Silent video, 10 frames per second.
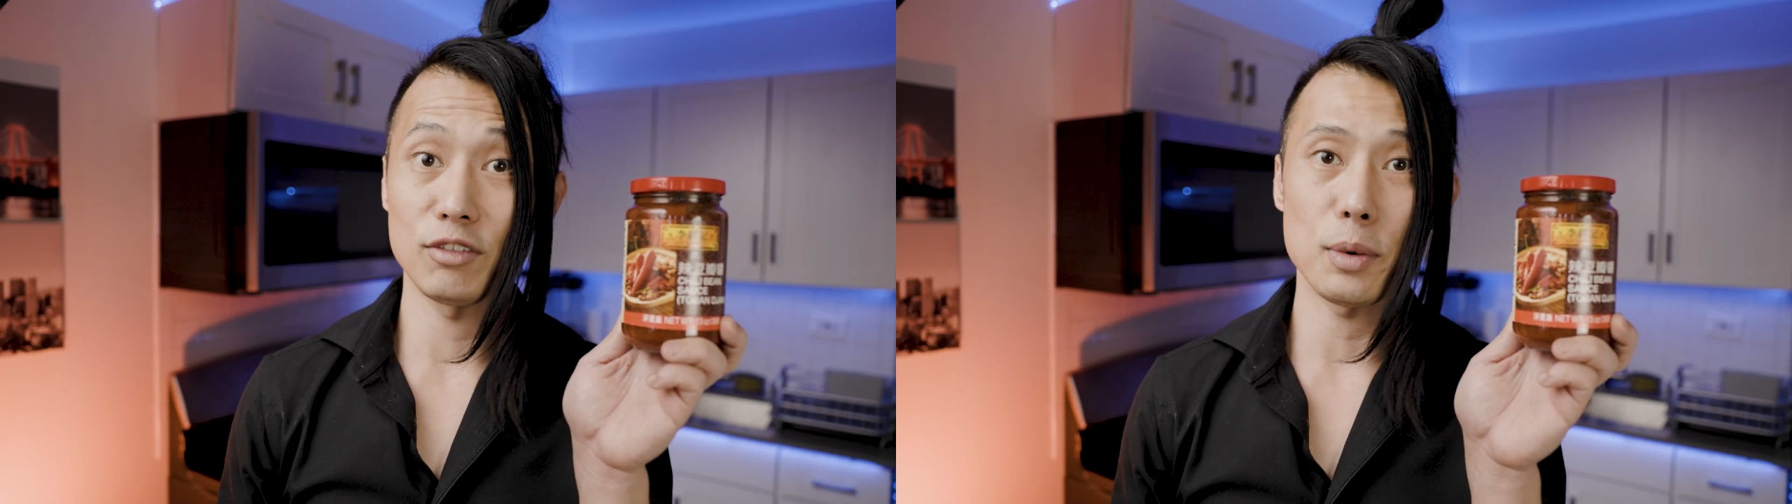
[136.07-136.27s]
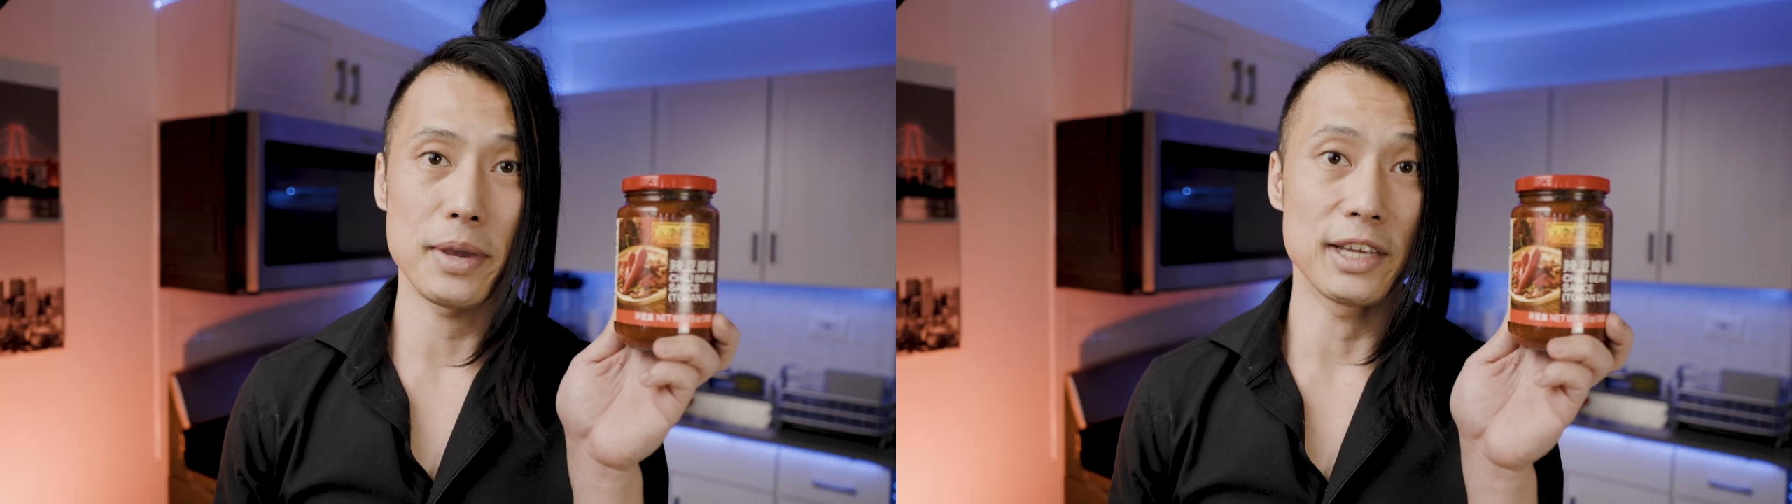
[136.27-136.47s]

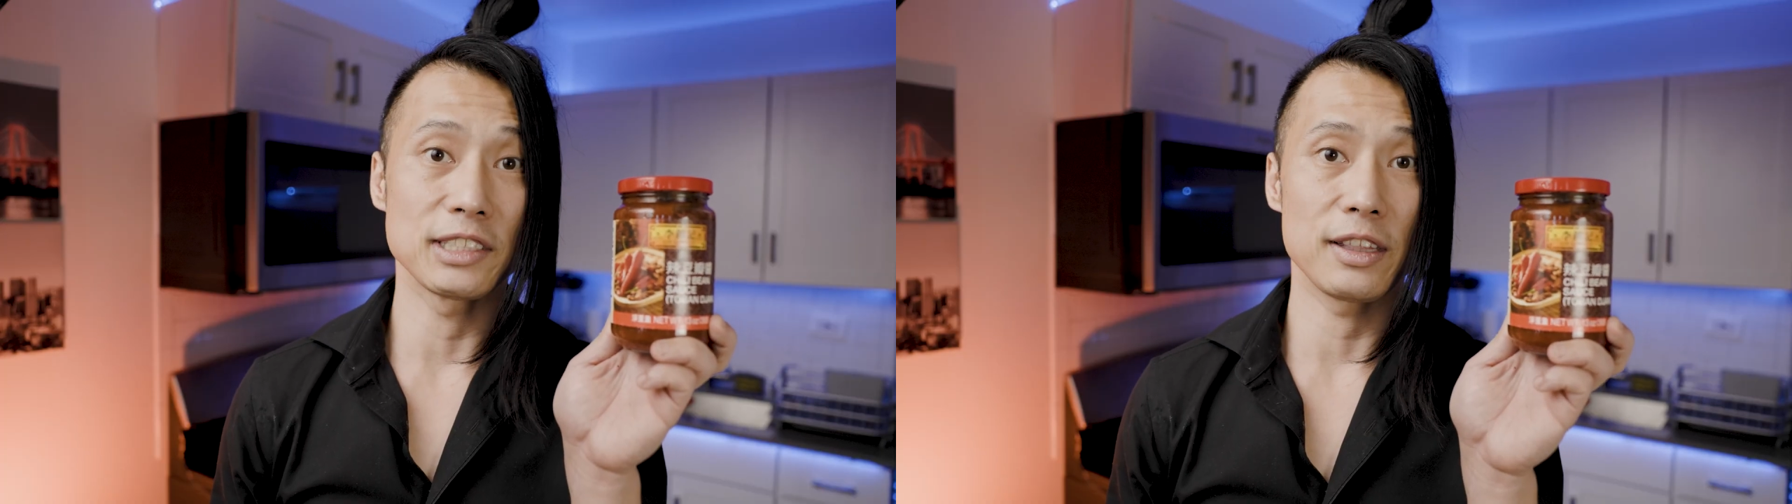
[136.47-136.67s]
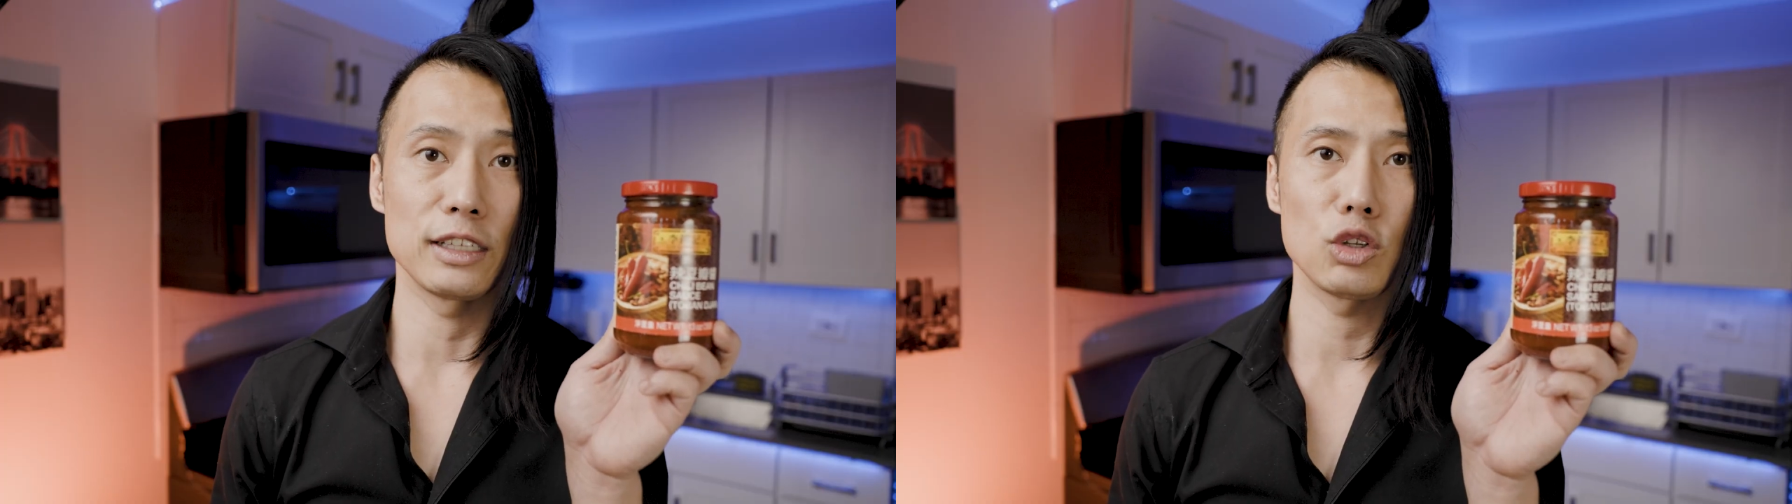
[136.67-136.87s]
we'll be
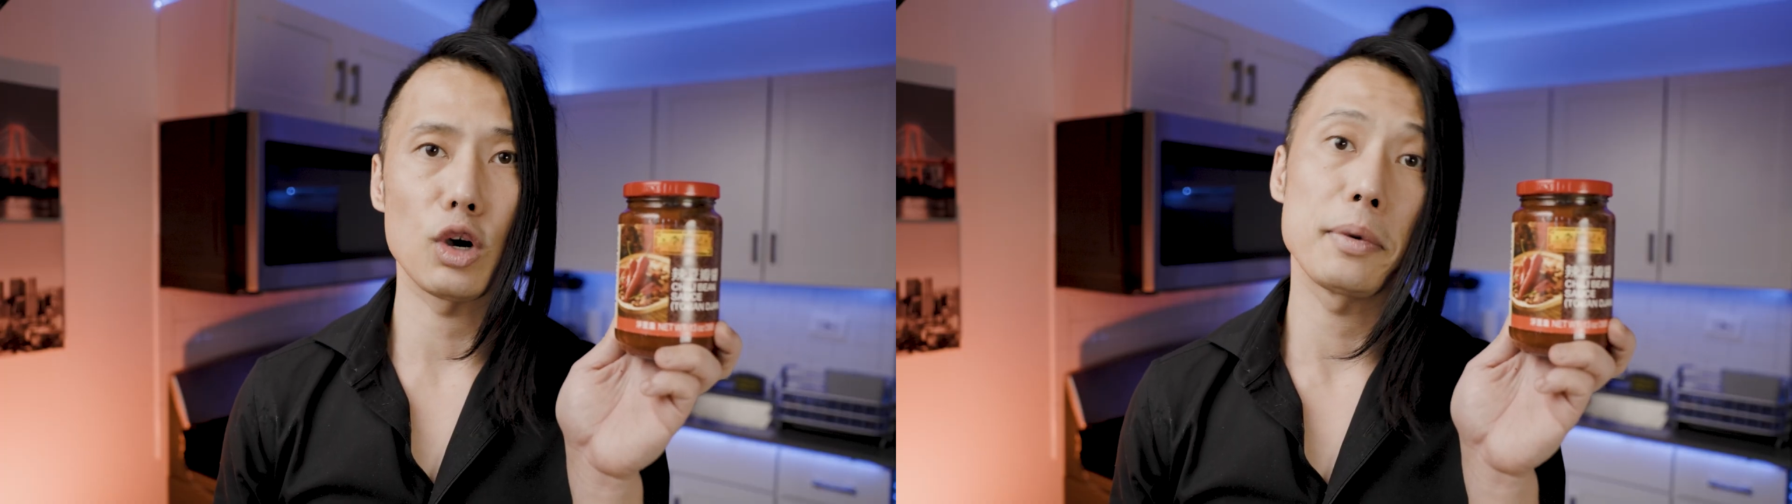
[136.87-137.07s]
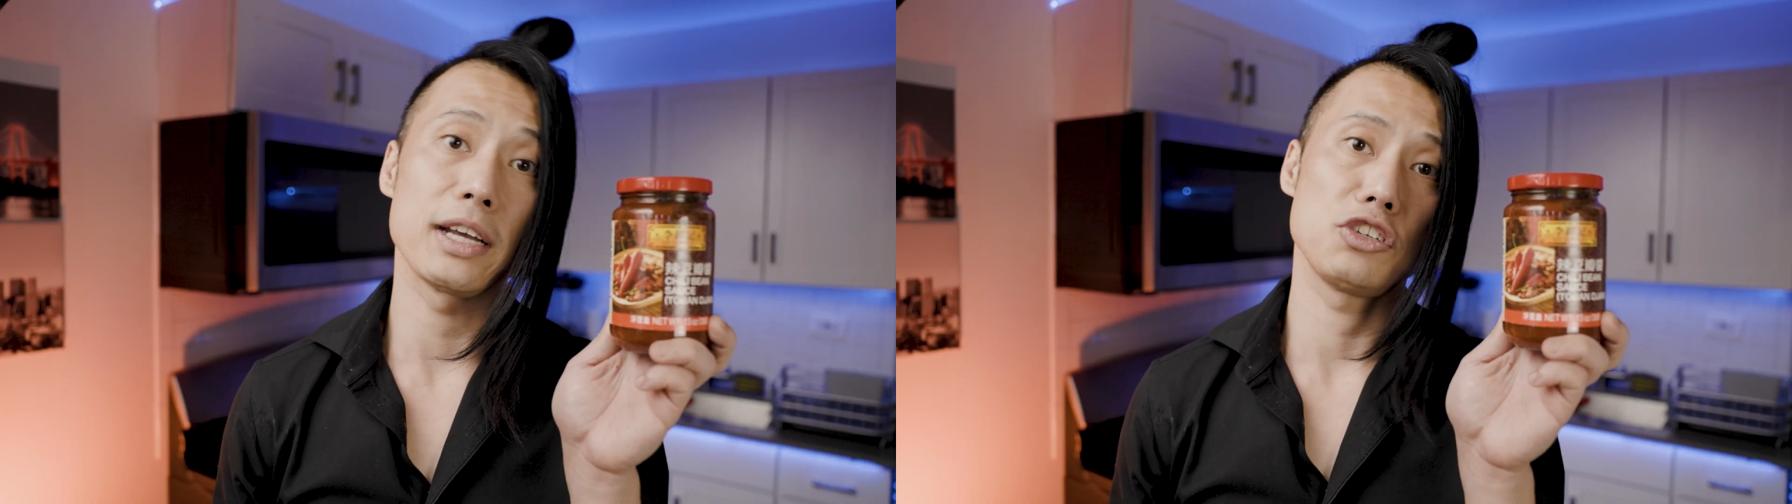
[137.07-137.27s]
using the
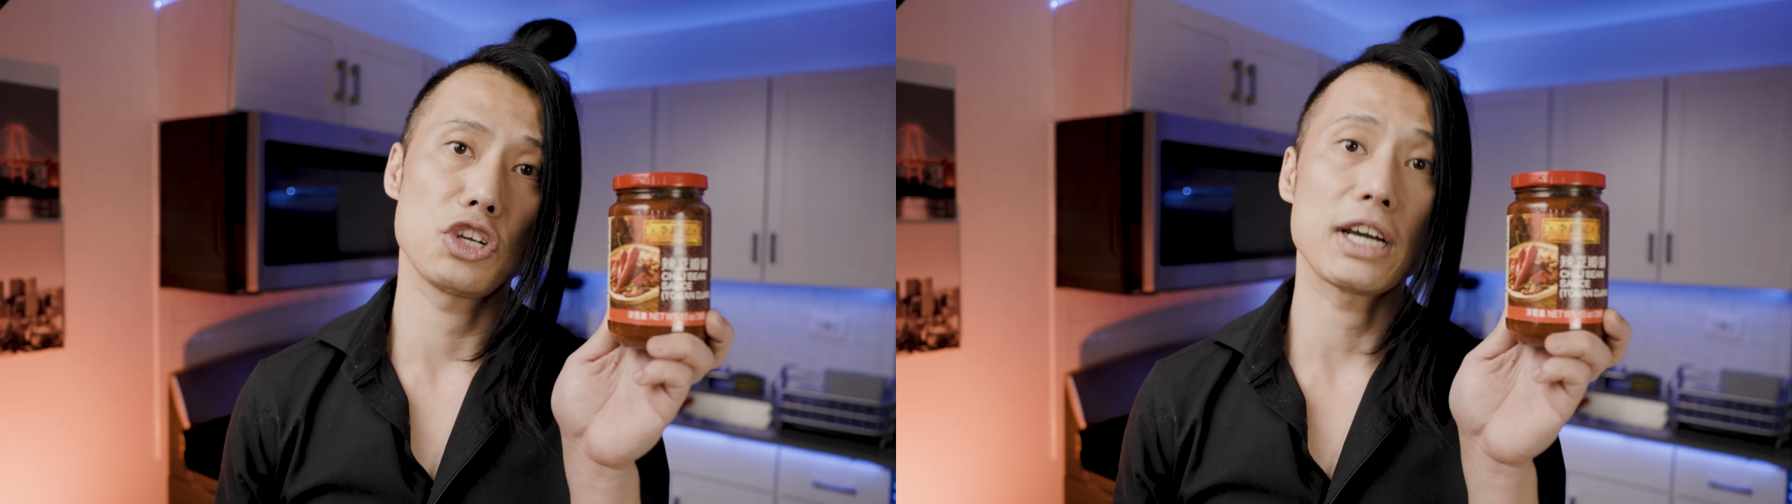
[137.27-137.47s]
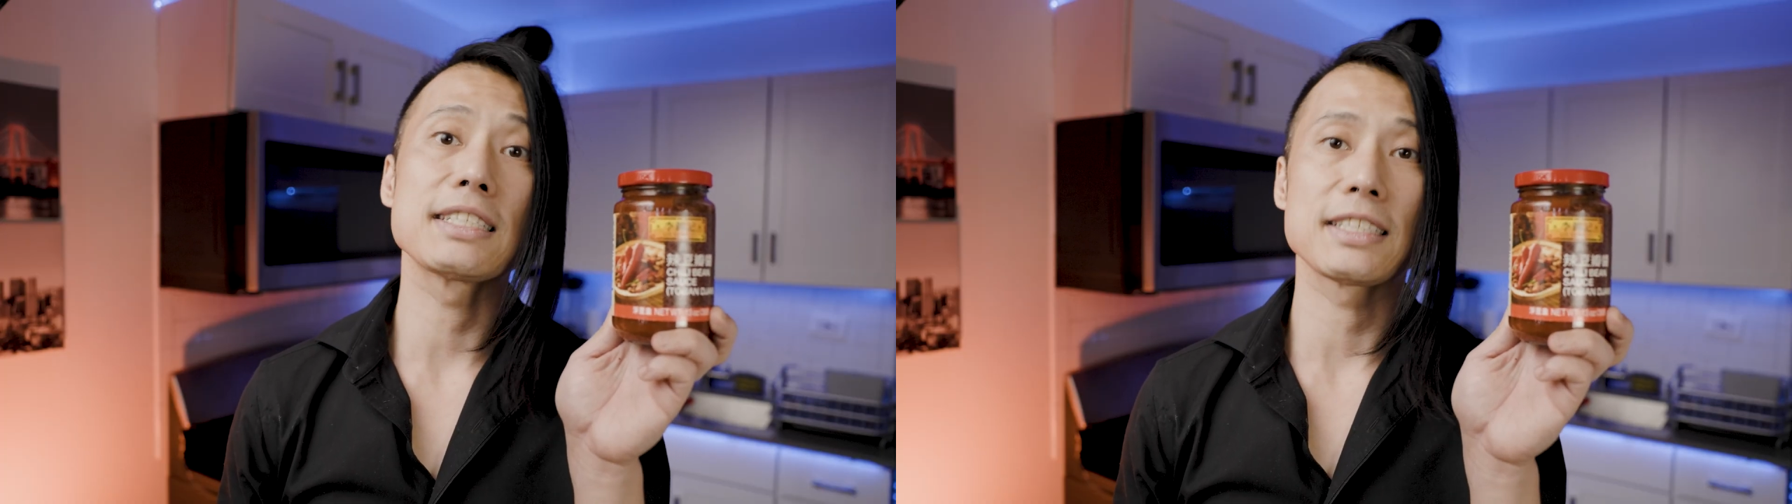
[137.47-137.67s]

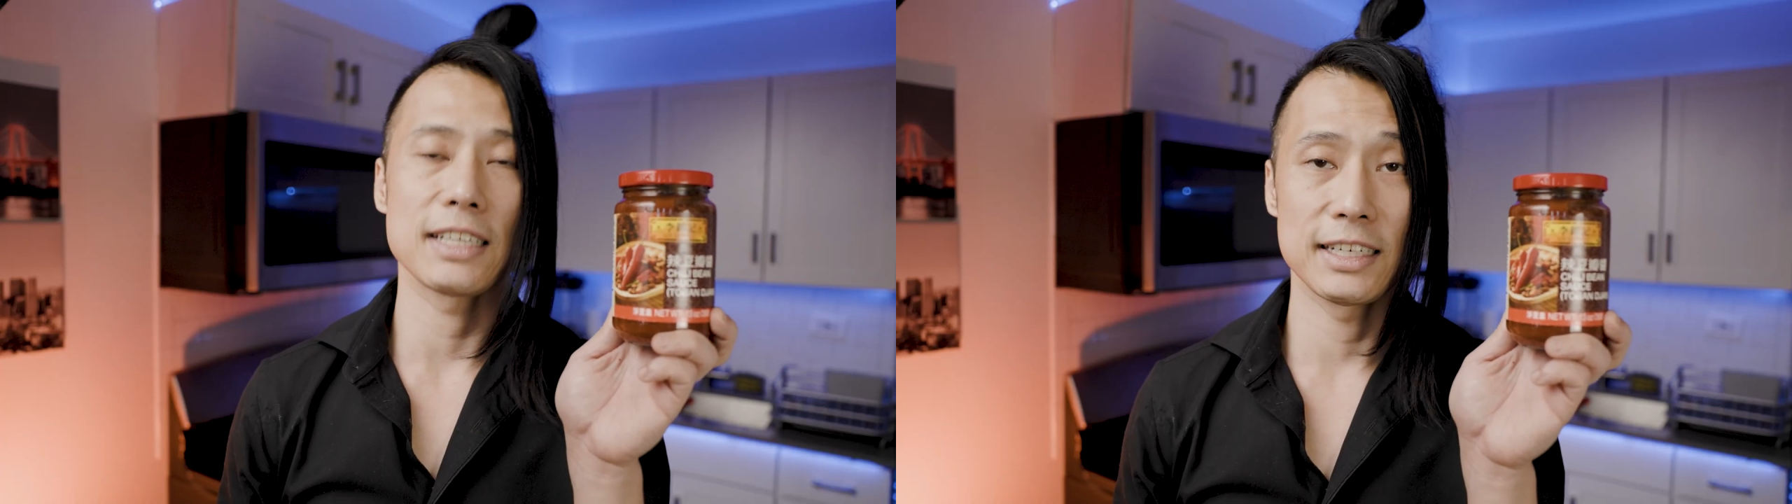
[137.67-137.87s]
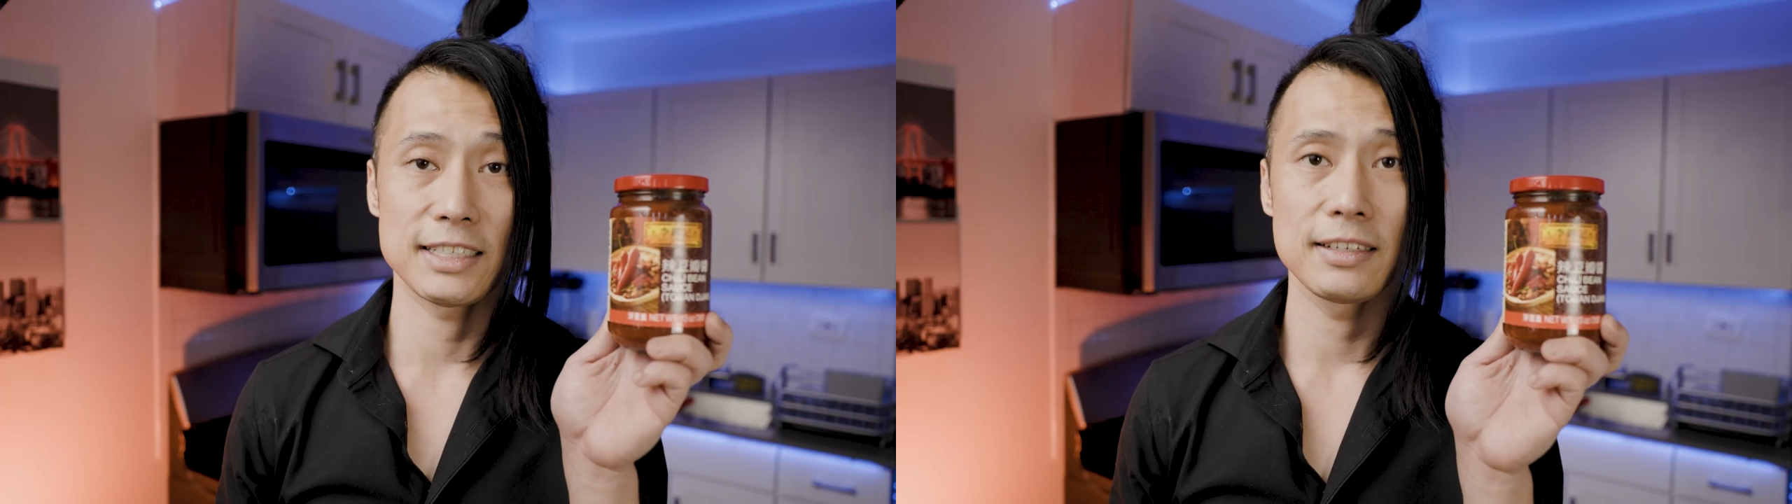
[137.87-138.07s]
doubanjian
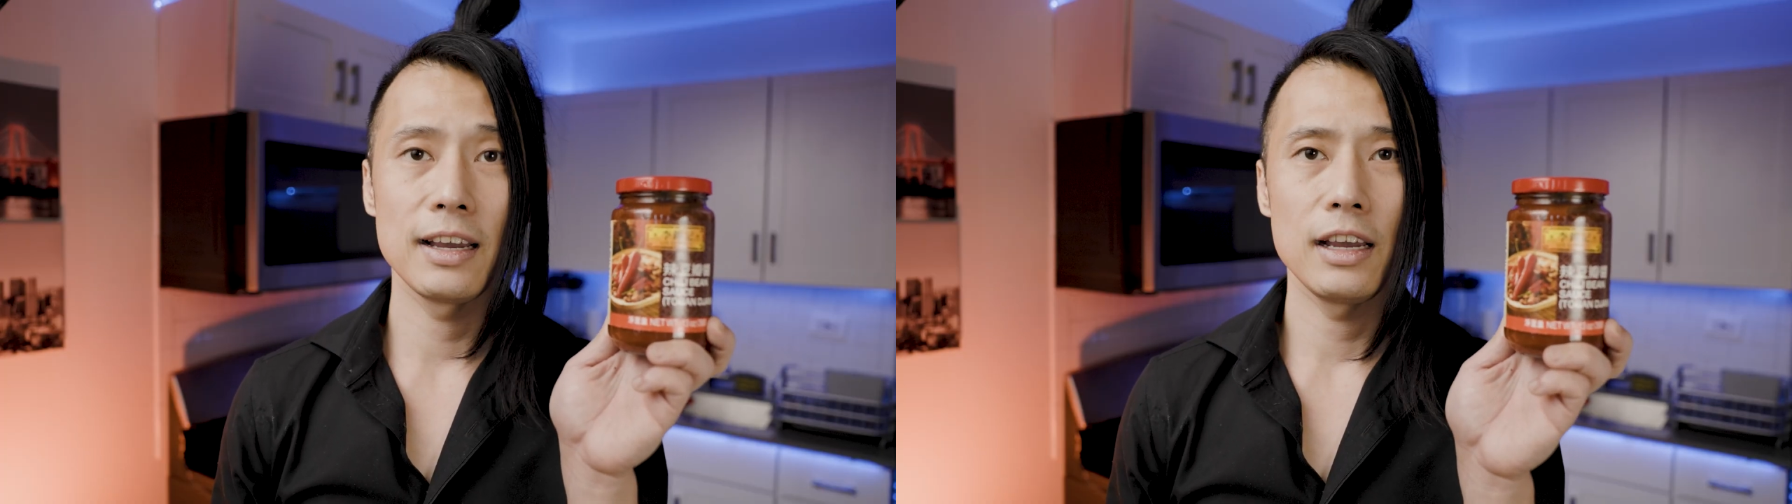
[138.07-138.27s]
sauce,